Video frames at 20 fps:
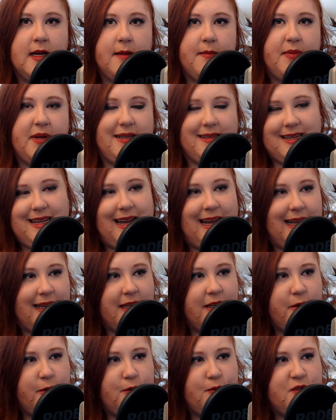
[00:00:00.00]
But yeah,
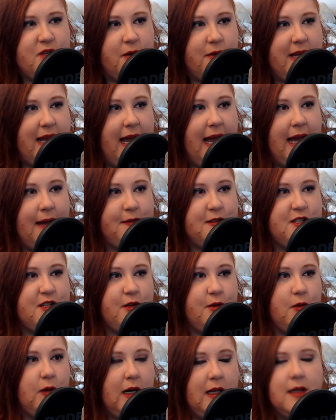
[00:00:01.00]
you don't have
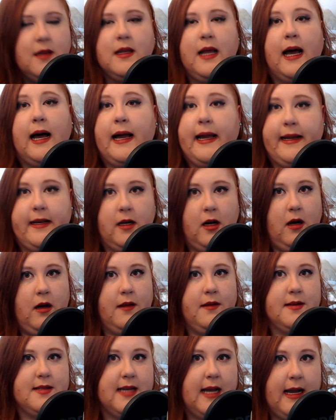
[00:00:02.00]
to align
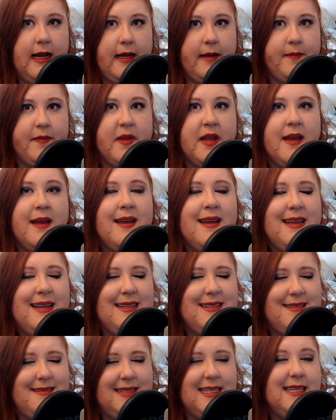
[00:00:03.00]
all the time.
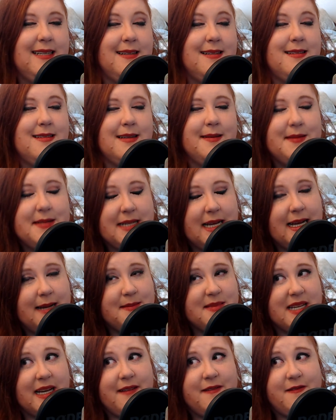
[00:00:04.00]
And
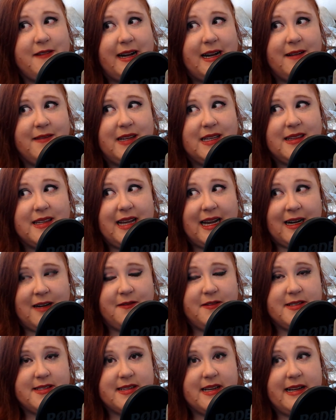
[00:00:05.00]
sometimes I found that the
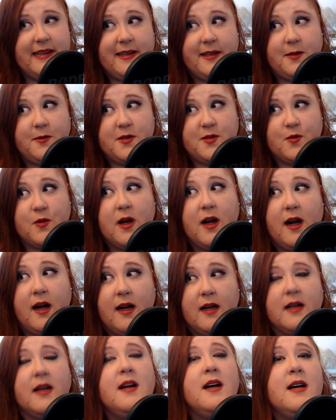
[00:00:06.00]
alpha psychic was
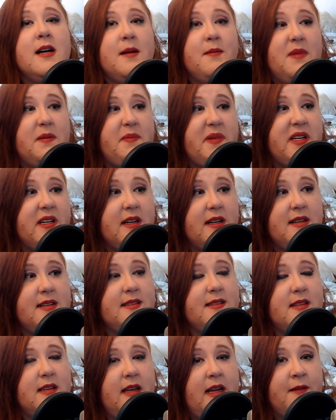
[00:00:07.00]
wrong, but
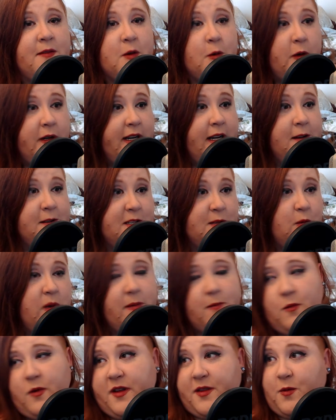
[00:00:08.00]
because everyone else
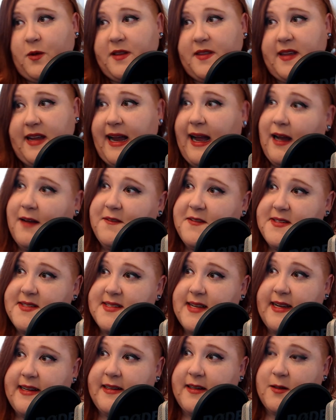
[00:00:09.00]
went with what the alpha
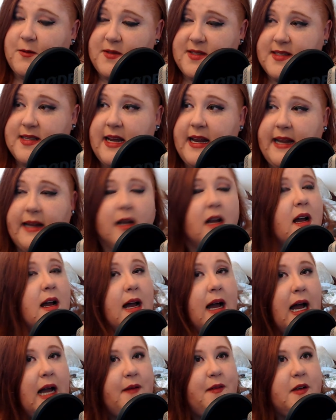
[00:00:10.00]
psychic was saying,
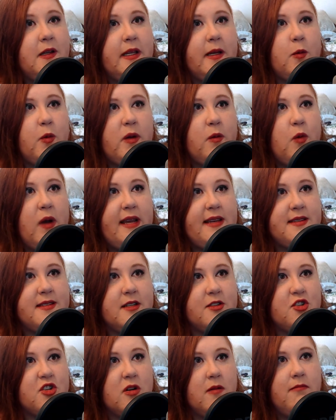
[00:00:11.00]
I feel like we waste
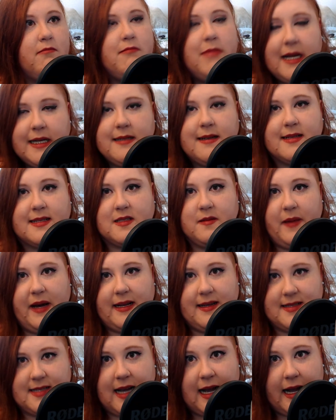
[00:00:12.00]
a tremendous
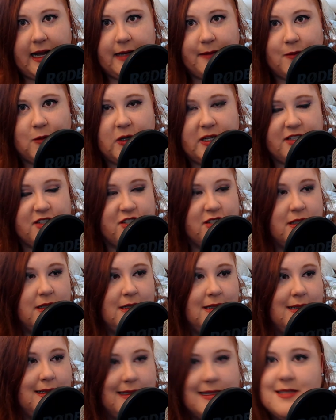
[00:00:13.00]
amount of time, which
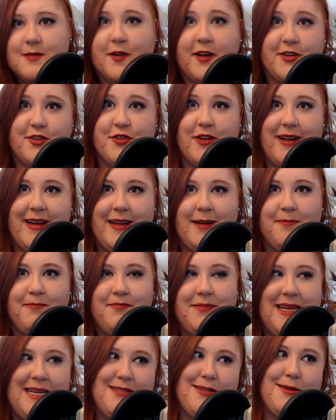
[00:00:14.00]
is frustrating
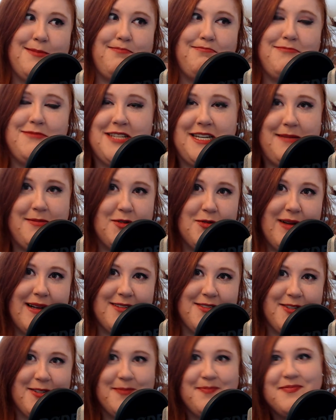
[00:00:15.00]
as a team
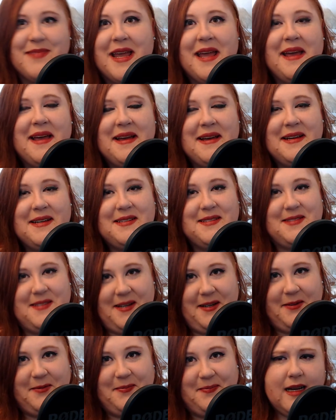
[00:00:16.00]
director.
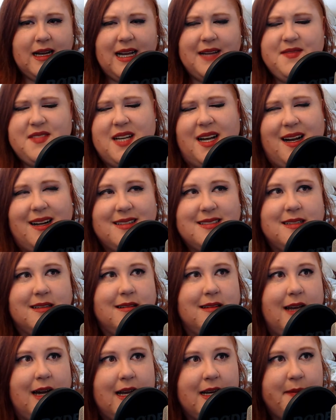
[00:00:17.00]
So, I've talked a
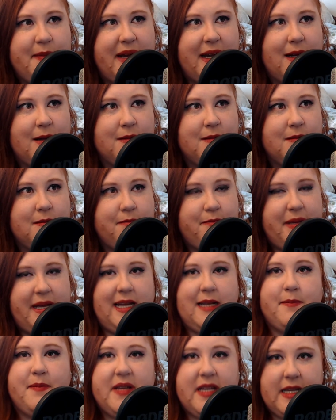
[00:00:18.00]
lot about
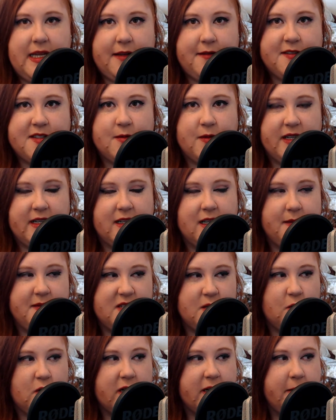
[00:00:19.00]
pet peeves when it comes
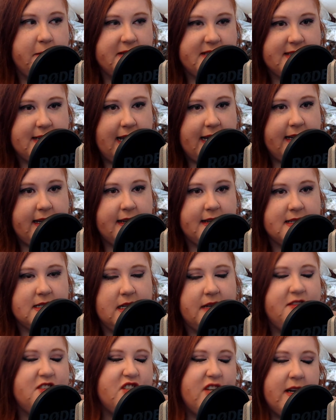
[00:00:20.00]
to working with psychics,
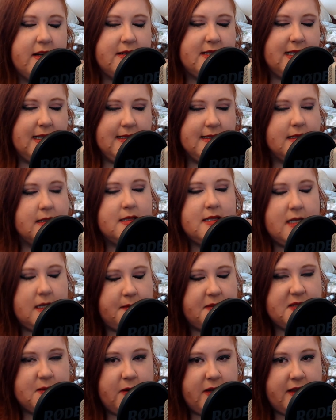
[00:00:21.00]
and I've shared tons of
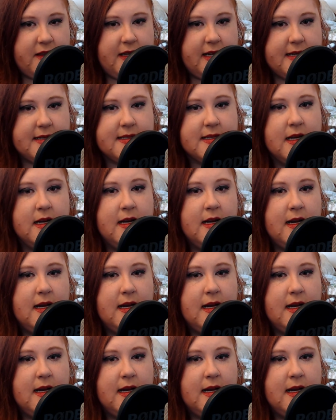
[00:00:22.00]
tips with this.